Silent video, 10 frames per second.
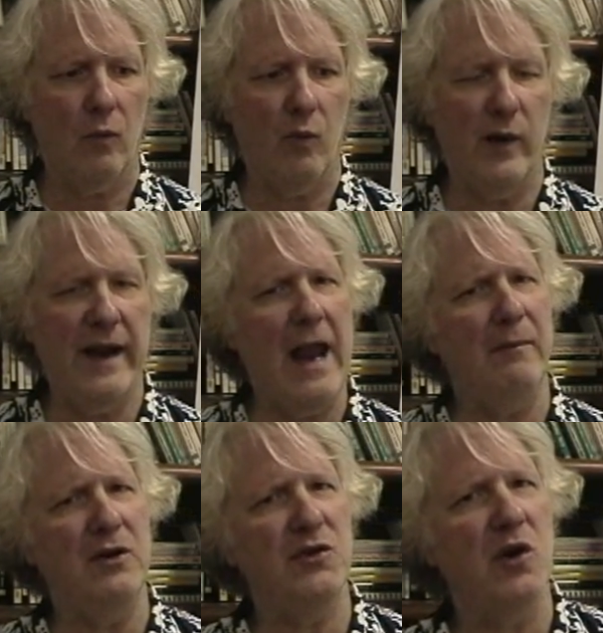we
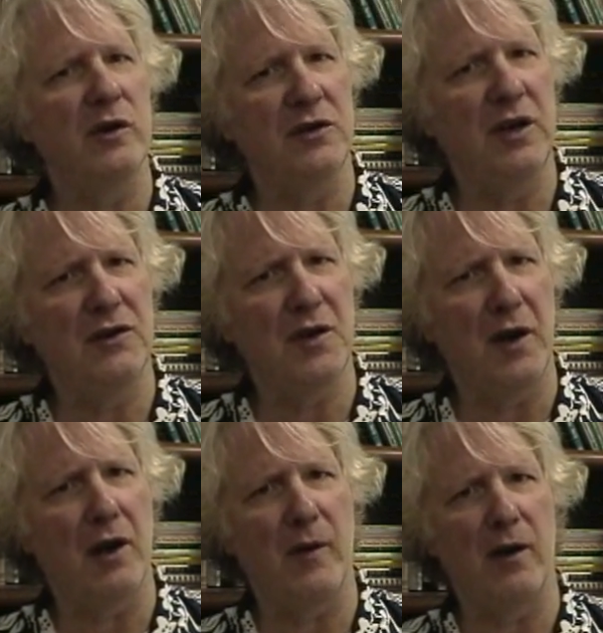can't be sure that she's the
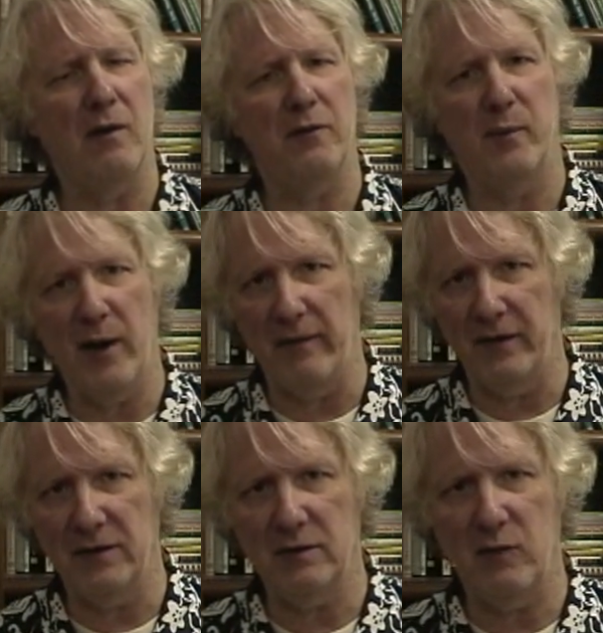narrator of the preface.